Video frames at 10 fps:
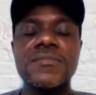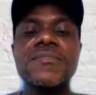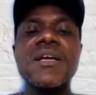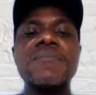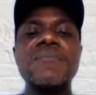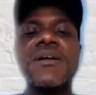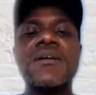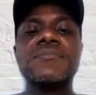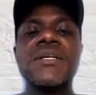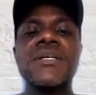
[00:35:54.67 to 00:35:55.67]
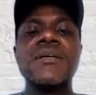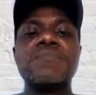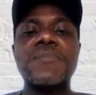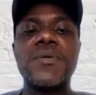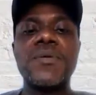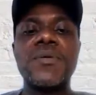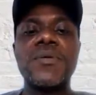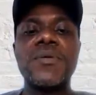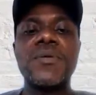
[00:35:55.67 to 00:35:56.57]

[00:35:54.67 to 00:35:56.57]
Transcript: and become people under